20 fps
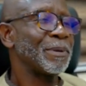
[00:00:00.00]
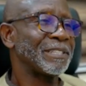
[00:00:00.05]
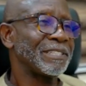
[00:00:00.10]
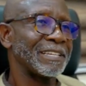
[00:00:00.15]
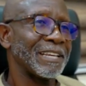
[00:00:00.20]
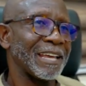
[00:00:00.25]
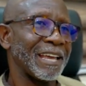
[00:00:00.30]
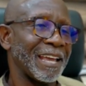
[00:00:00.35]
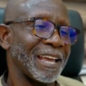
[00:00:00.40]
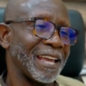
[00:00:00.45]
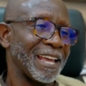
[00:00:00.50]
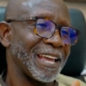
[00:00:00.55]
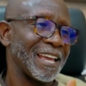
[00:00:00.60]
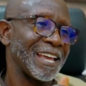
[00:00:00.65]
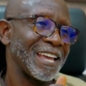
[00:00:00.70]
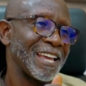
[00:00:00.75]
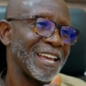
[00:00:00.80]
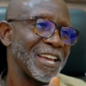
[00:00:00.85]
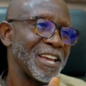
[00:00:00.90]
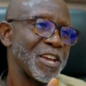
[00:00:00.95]
say.
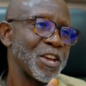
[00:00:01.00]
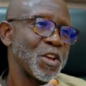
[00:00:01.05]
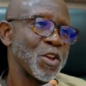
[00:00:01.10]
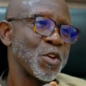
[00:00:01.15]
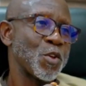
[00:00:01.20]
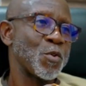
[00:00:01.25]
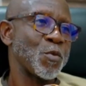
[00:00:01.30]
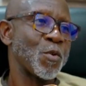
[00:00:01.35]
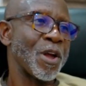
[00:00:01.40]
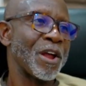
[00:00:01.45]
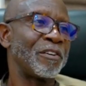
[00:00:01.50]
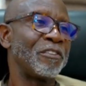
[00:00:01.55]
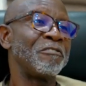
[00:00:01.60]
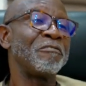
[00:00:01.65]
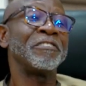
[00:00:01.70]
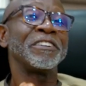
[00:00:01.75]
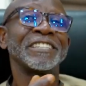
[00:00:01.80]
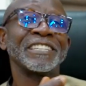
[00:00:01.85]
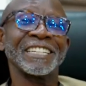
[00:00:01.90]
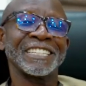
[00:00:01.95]
We are
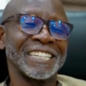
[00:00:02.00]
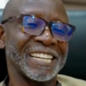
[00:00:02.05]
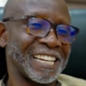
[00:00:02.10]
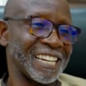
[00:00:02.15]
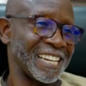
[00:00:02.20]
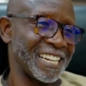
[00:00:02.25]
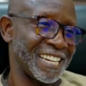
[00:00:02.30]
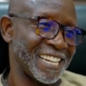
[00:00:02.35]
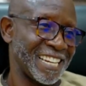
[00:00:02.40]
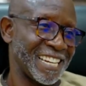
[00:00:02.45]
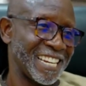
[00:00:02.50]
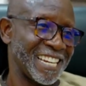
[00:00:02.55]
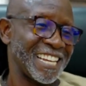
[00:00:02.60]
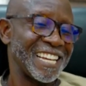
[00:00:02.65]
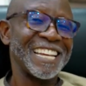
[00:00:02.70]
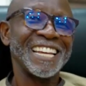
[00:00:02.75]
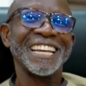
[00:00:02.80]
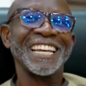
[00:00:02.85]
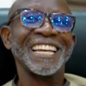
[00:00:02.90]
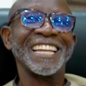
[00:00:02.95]
revisiting
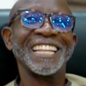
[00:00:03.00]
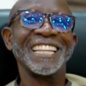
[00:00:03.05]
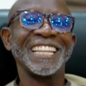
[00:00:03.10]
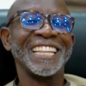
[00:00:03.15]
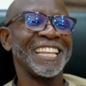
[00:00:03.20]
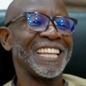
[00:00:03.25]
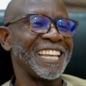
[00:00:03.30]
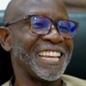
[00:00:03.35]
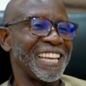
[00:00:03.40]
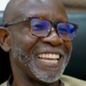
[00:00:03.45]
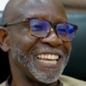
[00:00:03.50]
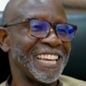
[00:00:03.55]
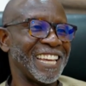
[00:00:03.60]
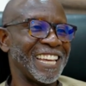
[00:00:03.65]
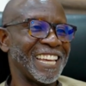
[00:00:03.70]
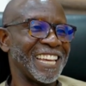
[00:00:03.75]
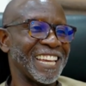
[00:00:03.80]
the